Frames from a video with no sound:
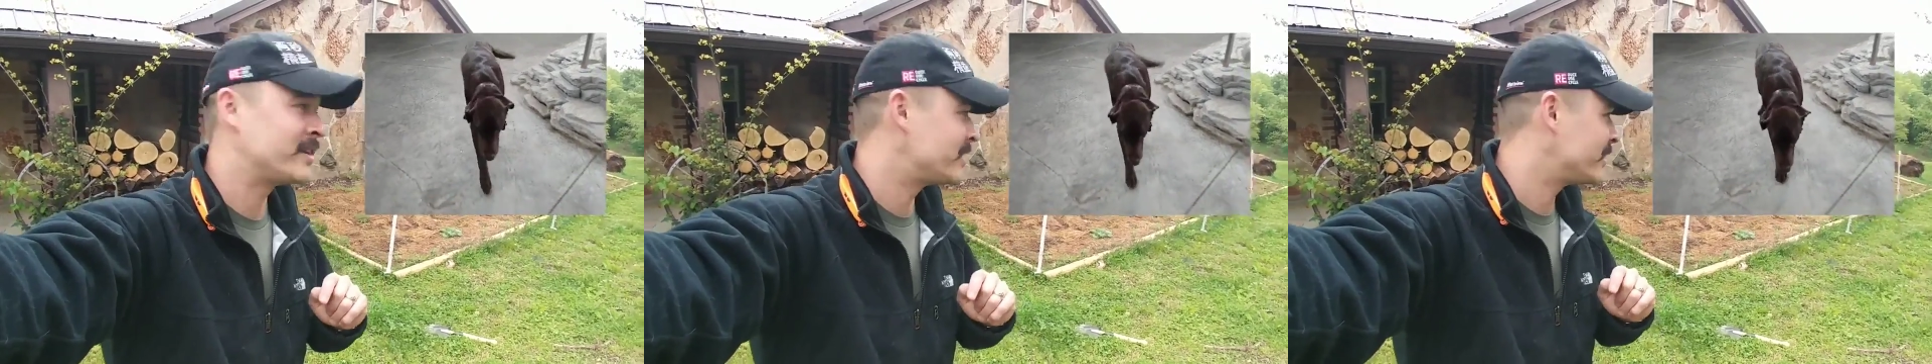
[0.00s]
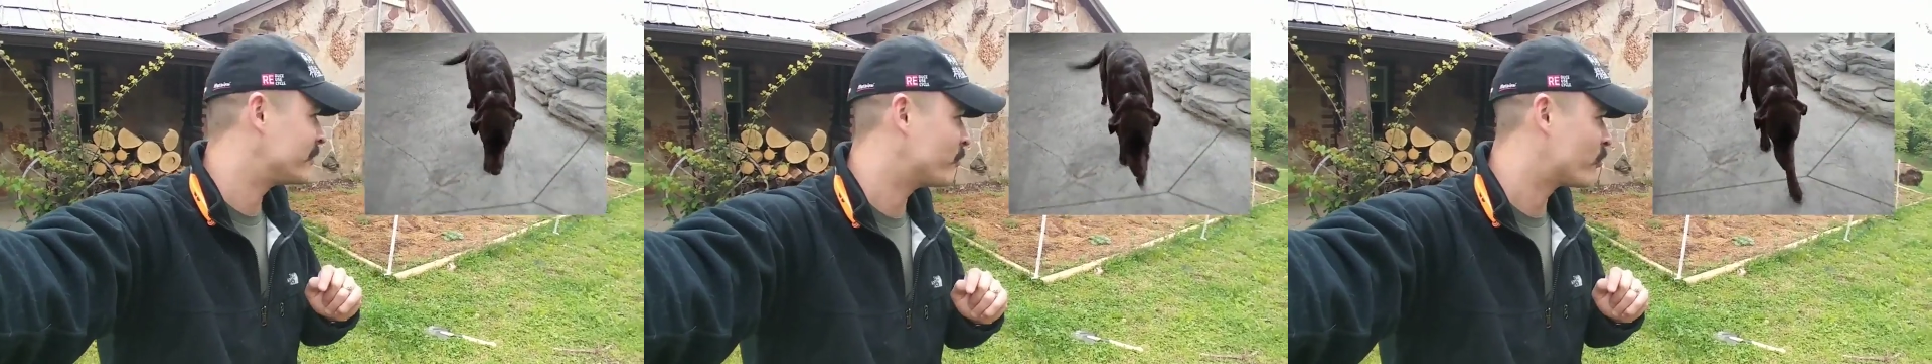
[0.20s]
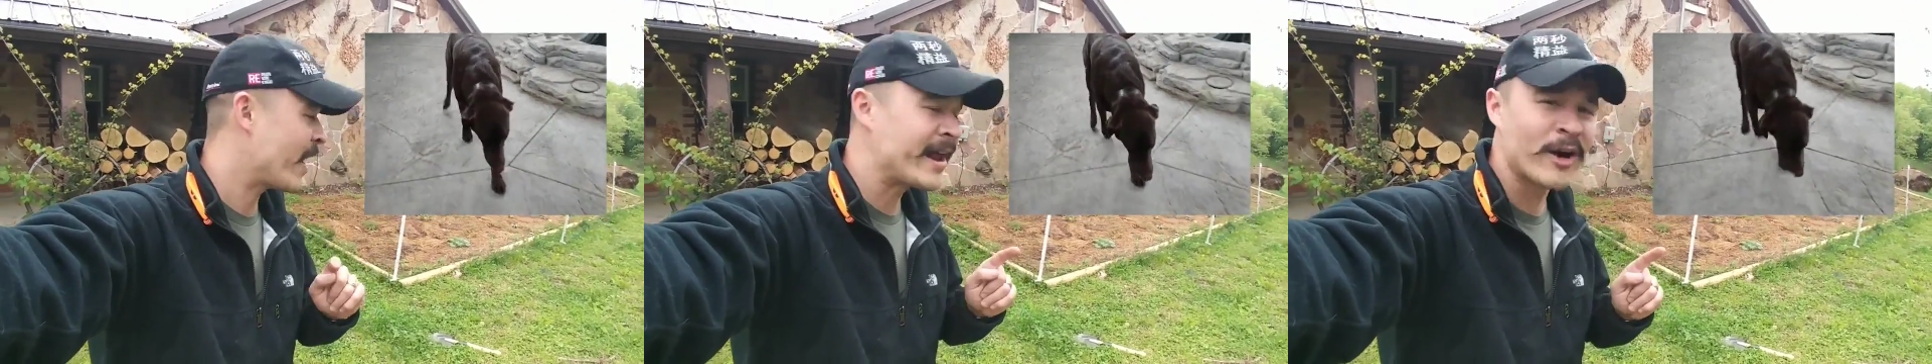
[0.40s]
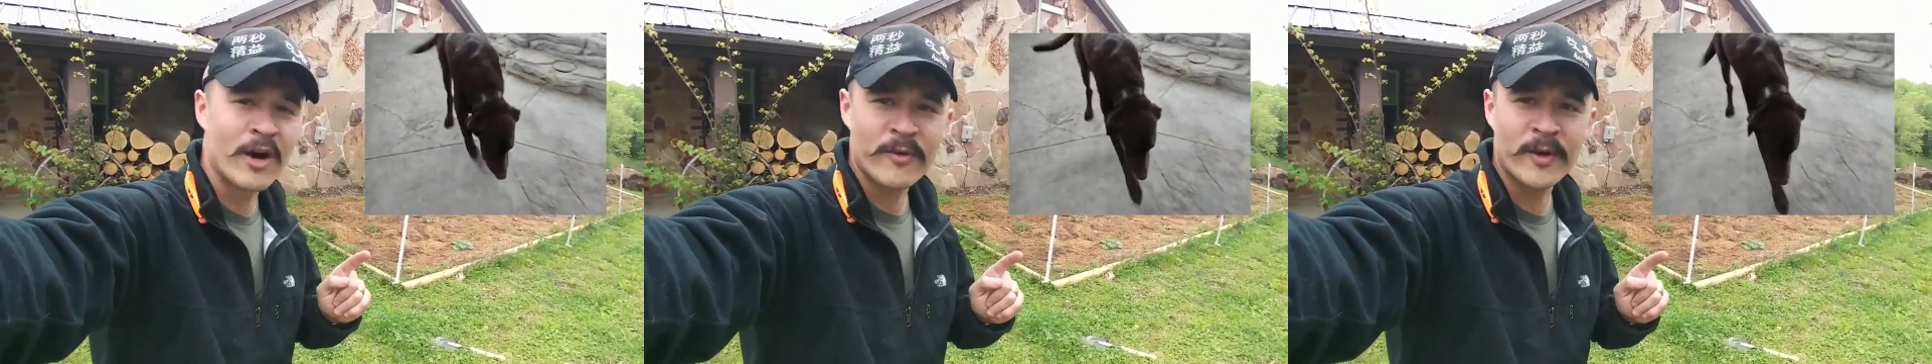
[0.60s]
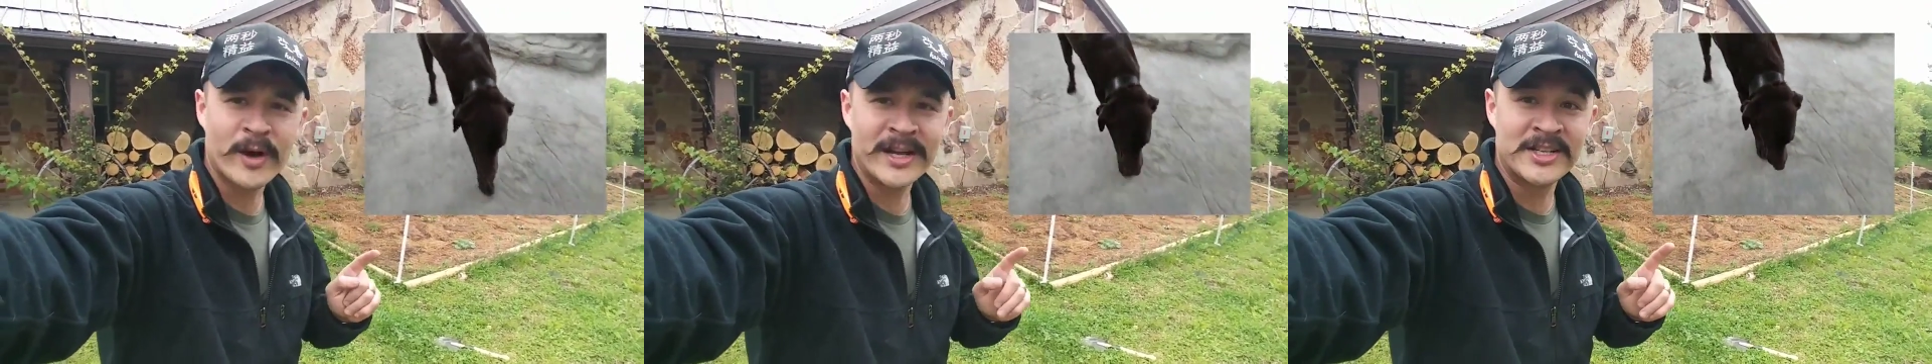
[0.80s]
He ran
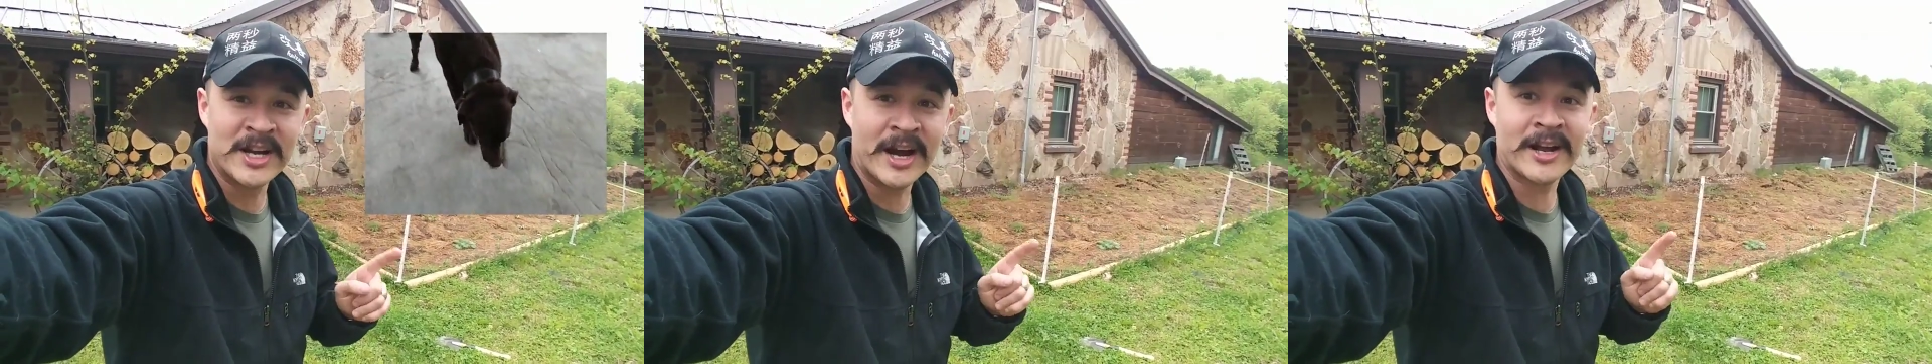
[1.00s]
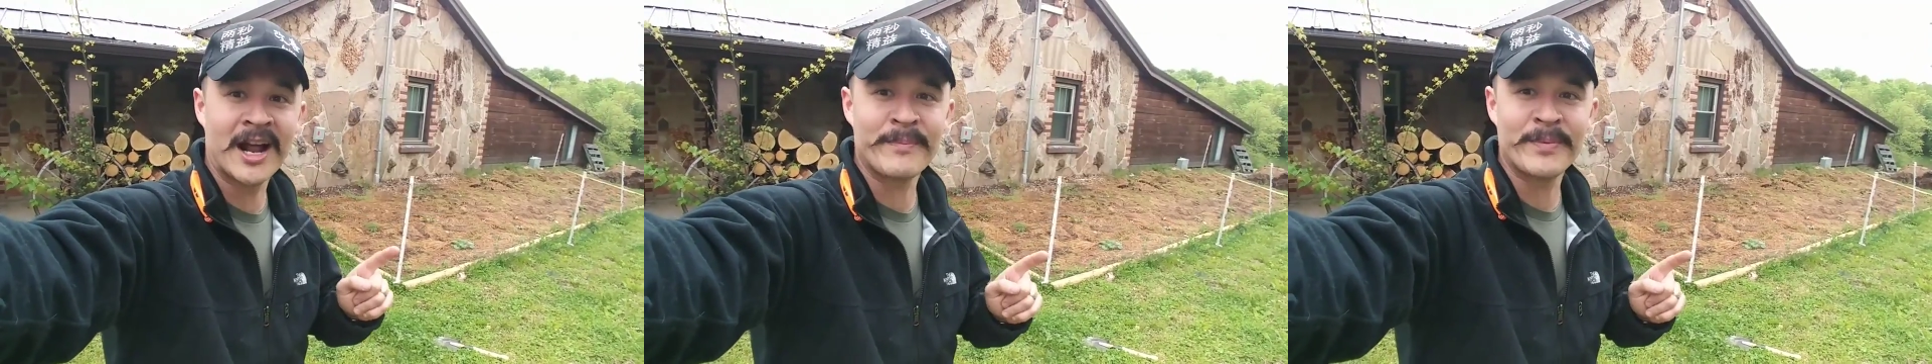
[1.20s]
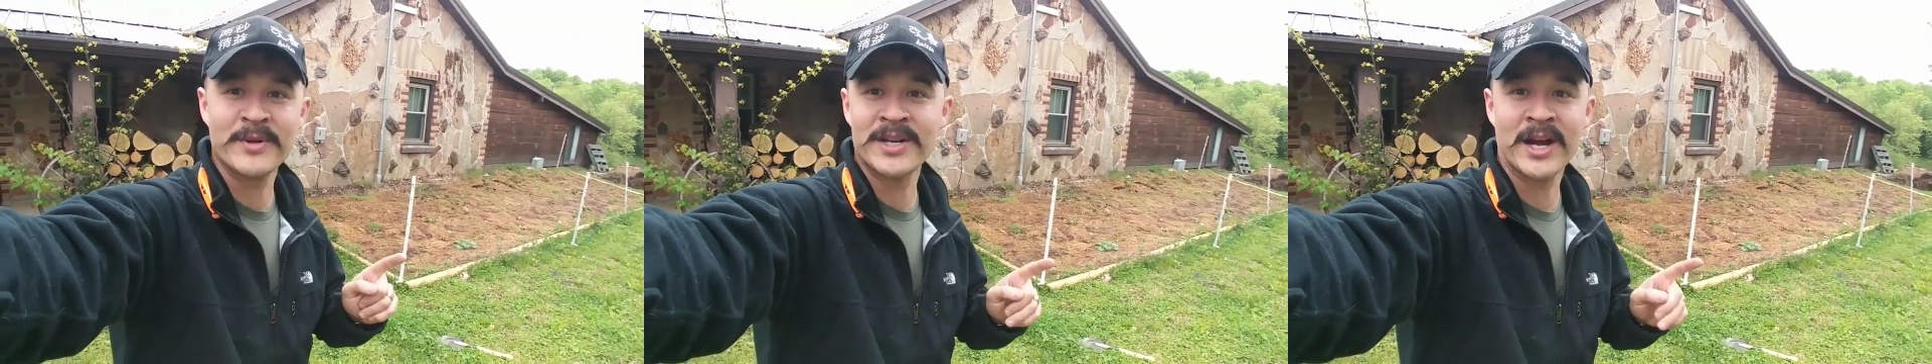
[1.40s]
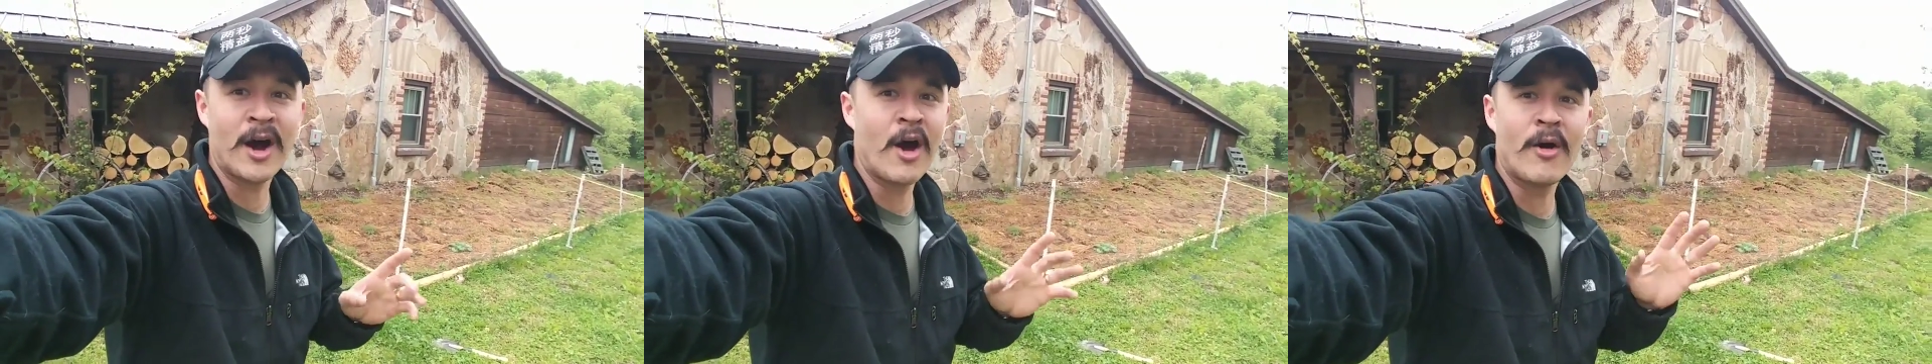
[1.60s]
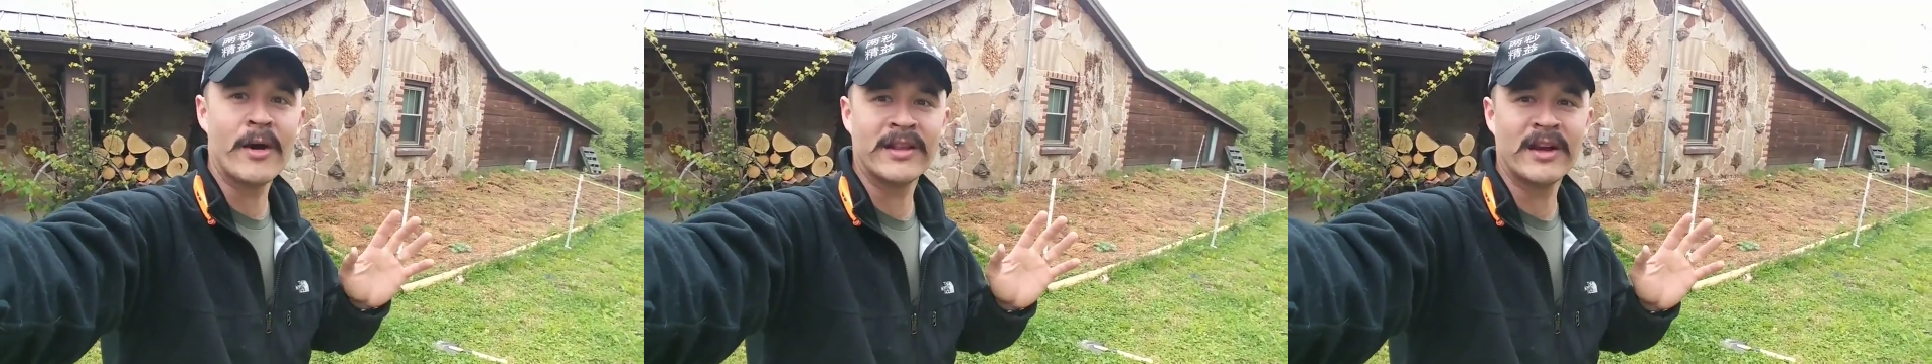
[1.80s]
over and dug it up and he's like,
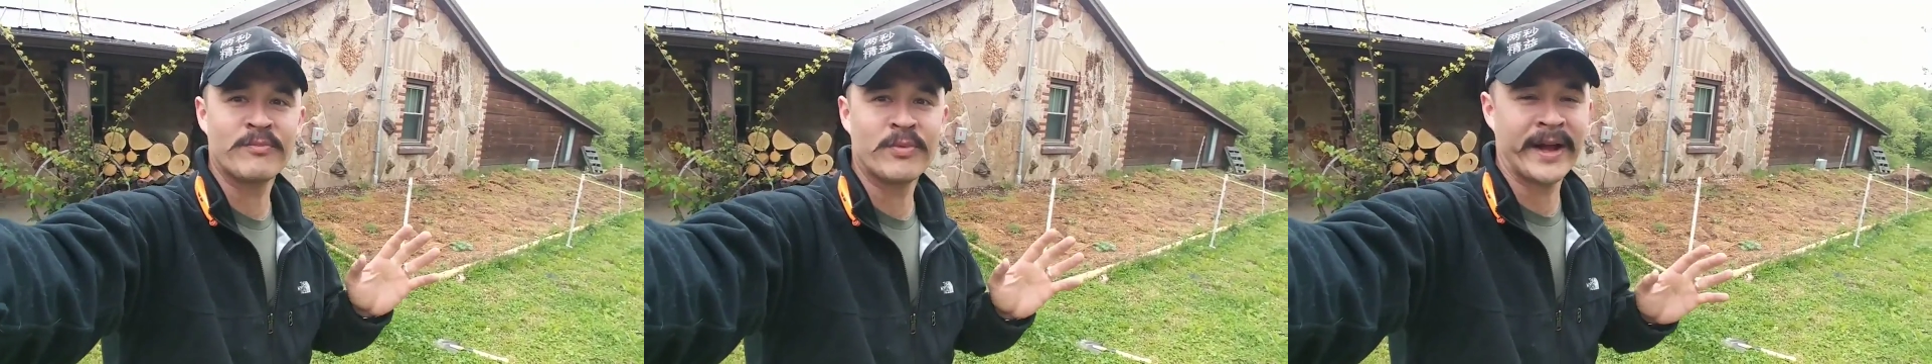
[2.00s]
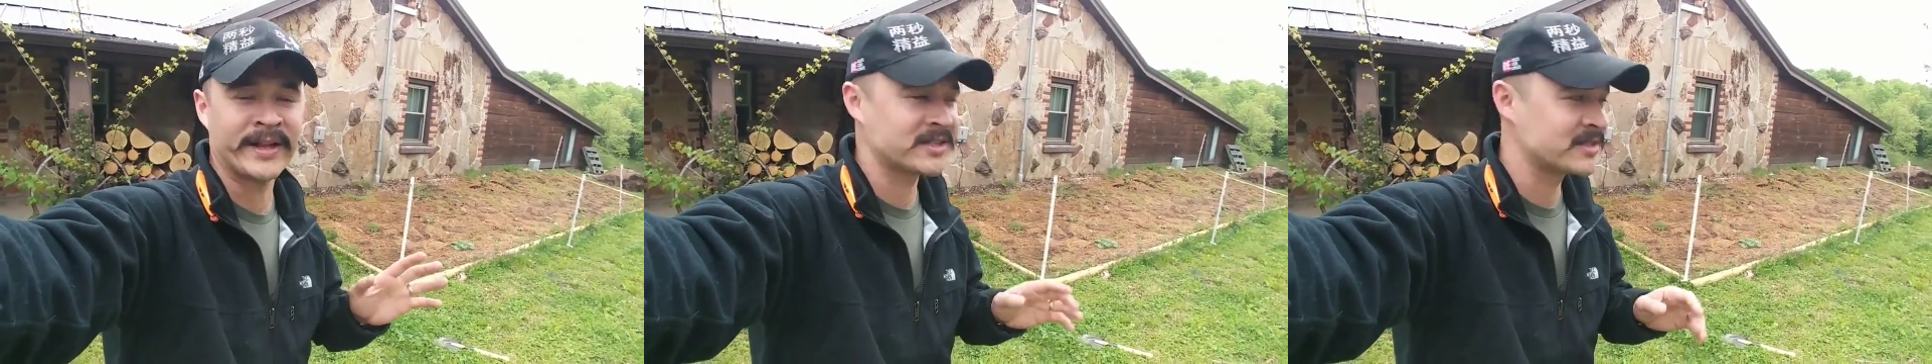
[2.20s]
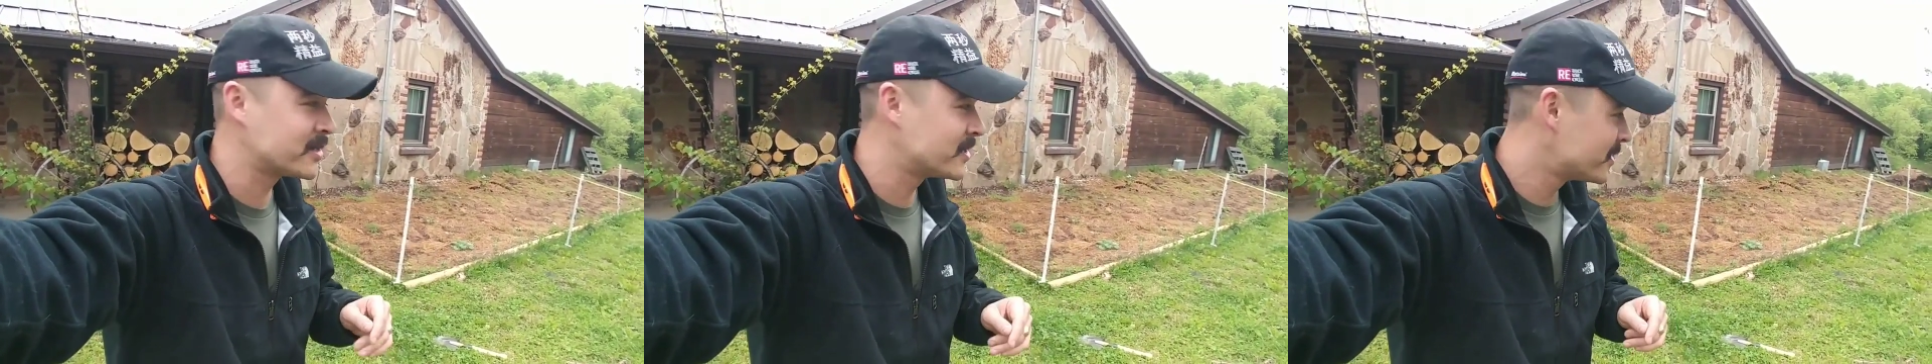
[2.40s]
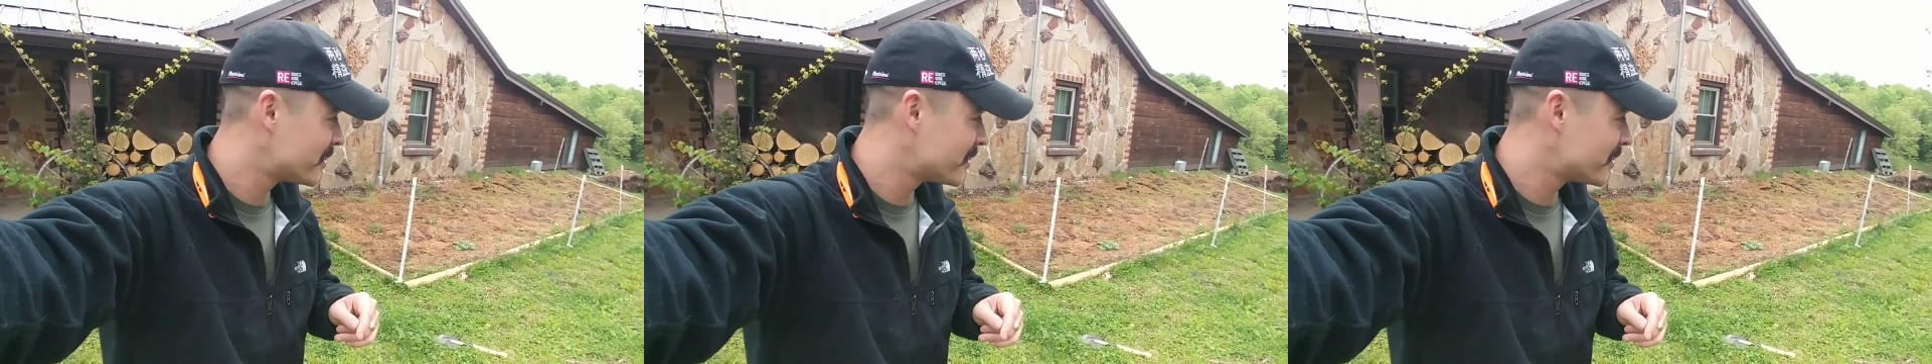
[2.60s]
oh, I love plants.